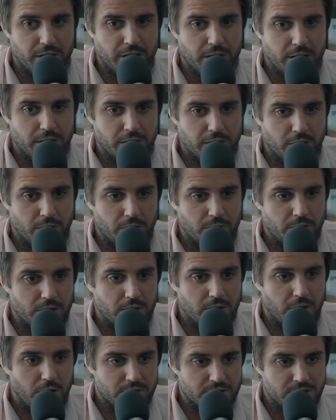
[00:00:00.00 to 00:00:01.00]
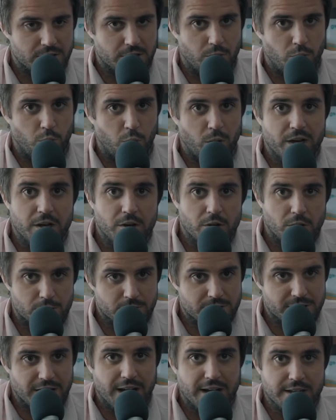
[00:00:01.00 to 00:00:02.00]
you know, he calls it the
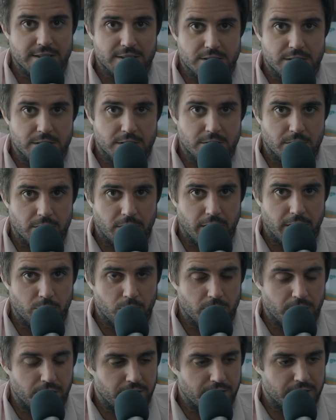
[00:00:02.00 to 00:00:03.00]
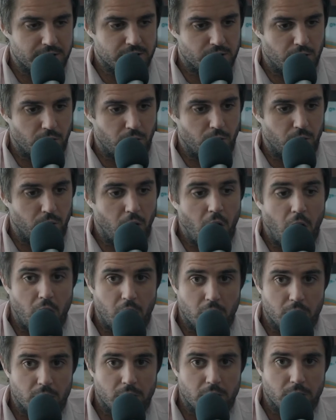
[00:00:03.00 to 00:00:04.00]
window test. Right when things go
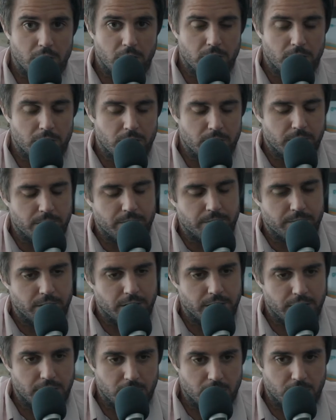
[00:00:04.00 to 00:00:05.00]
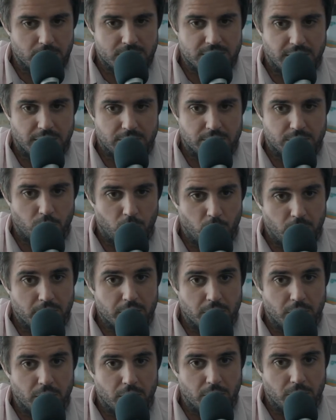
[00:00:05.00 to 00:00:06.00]
wrong he looks out the
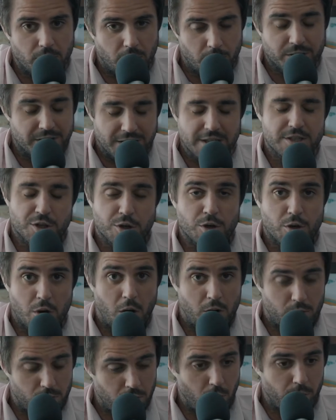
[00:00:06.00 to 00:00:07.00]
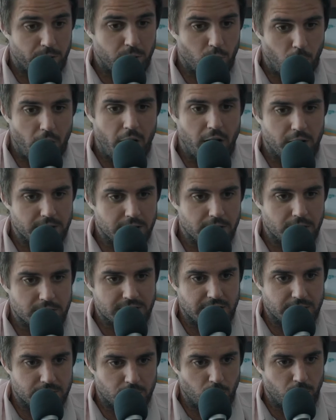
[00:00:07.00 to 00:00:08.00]
window, or when things are, are going well, he
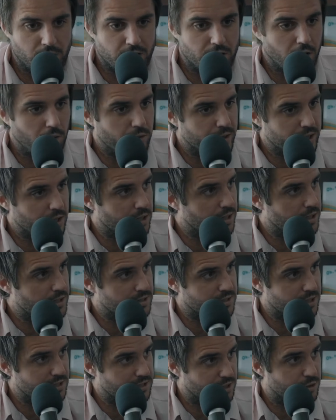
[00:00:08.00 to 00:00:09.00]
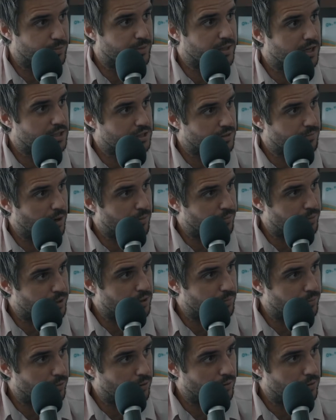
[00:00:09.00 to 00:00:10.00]
looks out the window and he, he says, It's because of my
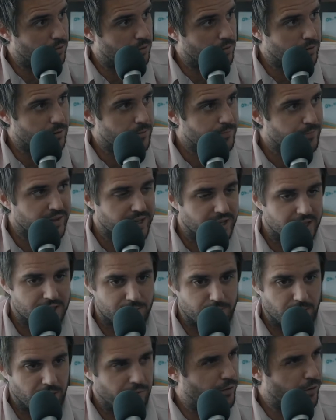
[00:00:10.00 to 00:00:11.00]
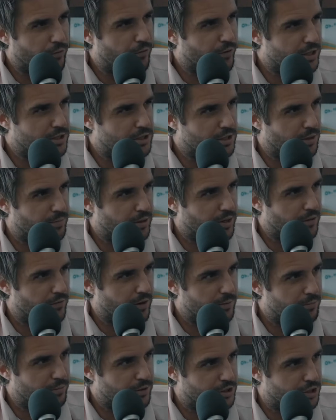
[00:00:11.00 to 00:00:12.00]
people. It's feel free to jump in
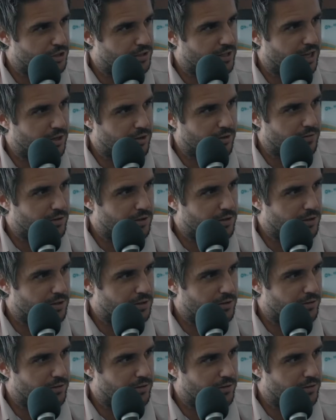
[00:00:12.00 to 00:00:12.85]
if I yeah. butchered that. You have a look in your